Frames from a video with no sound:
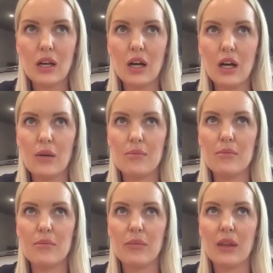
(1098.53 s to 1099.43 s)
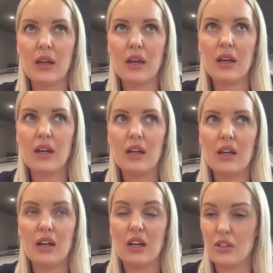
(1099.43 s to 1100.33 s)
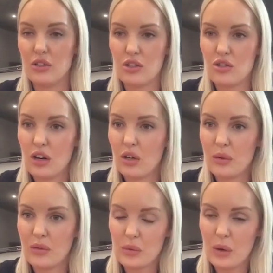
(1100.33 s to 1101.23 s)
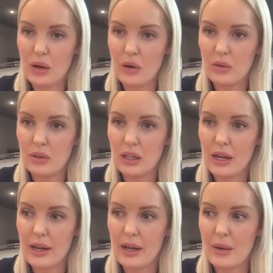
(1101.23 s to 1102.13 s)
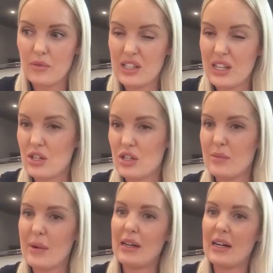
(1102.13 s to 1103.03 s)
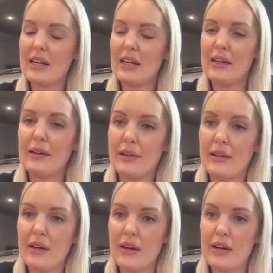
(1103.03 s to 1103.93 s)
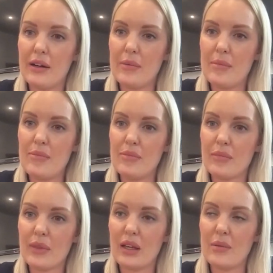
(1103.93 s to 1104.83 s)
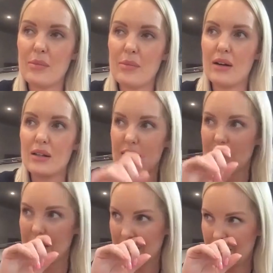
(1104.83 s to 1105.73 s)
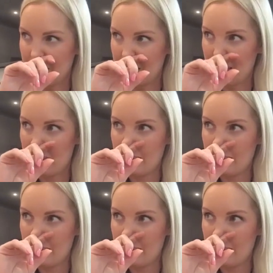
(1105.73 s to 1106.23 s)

I used to struggle with as well, retention mainly. But I